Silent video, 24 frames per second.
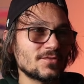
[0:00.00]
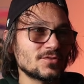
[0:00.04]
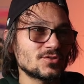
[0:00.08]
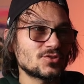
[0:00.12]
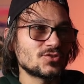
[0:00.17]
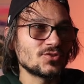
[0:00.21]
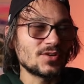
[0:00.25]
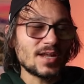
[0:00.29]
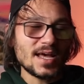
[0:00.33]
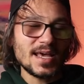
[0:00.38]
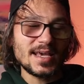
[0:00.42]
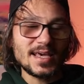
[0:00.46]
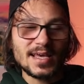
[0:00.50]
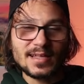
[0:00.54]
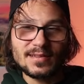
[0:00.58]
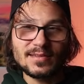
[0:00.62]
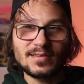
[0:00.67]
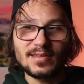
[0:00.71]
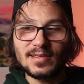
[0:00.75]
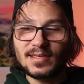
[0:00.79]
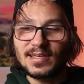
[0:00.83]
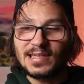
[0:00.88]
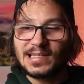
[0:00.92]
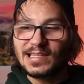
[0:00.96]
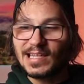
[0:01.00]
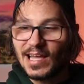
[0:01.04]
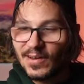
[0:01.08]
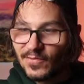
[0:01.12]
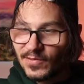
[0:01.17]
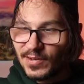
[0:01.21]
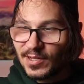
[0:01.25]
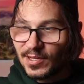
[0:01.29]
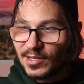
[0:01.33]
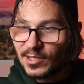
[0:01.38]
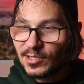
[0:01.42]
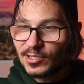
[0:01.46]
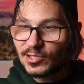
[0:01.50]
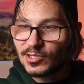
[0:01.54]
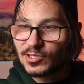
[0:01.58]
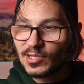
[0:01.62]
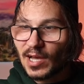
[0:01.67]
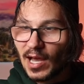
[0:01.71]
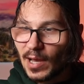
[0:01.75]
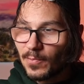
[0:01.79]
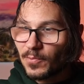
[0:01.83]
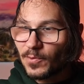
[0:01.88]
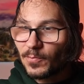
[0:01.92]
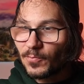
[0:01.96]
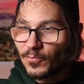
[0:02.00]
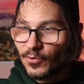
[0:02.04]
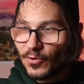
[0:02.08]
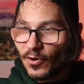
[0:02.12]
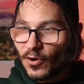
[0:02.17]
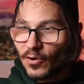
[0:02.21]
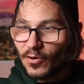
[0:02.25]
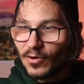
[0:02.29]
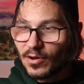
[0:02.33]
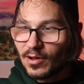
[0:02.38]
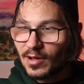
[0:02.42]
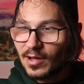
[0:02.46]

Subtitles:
should I get the 11-inch iPad Pro?